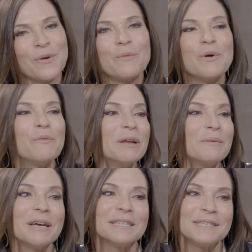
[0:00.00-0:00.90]
Well, one
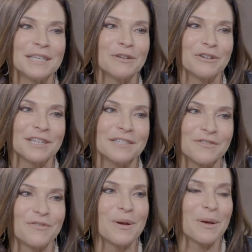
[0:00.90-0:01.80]
of my secrets
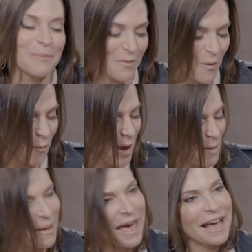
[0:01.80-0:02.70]
from way
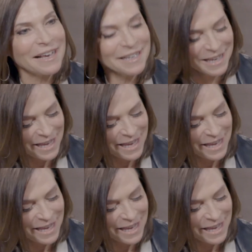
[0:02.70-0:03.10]
back